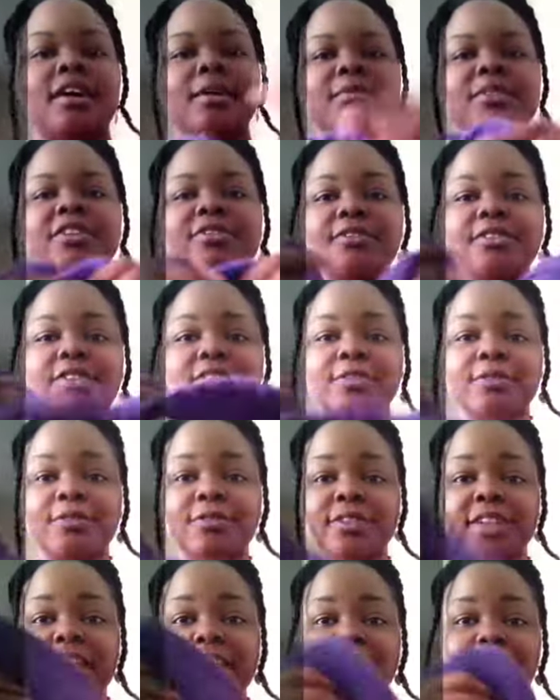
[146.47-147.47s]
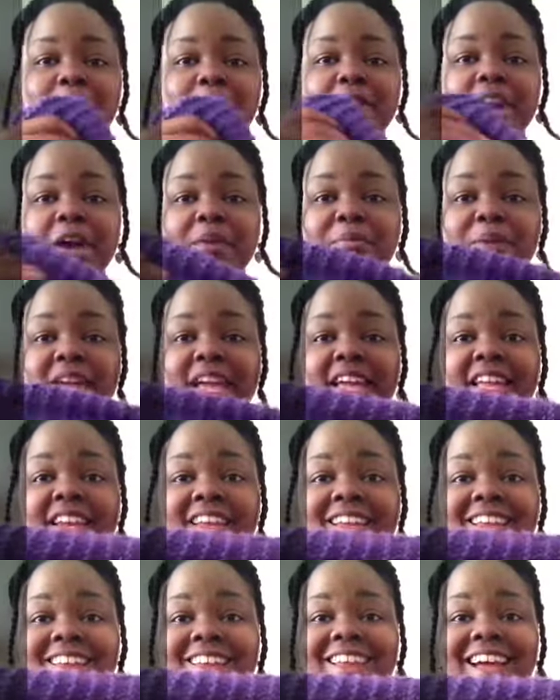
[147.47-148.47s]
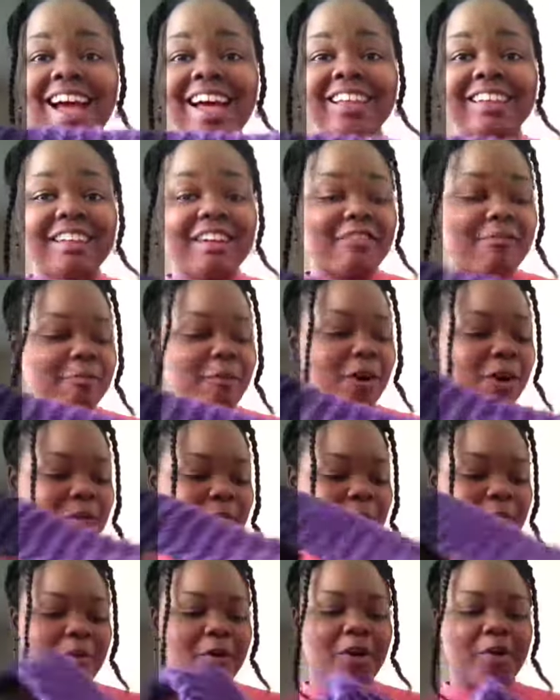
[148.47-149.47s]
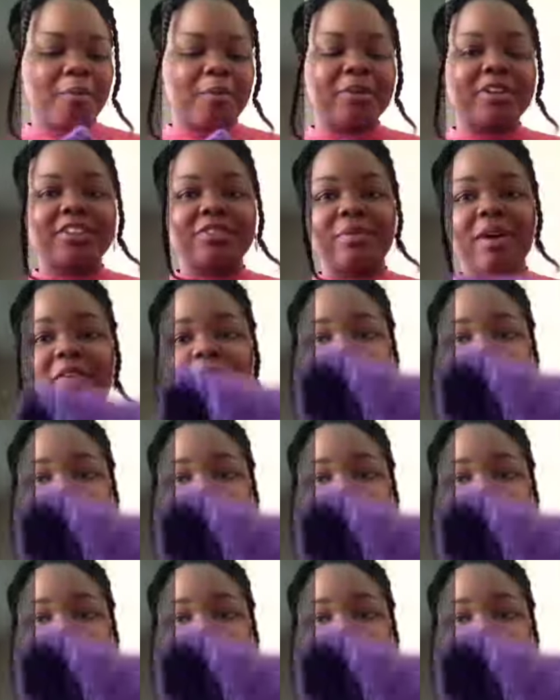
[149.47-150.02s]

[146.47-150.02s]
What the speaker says: This was the second one I made, and I love purple. Purple is my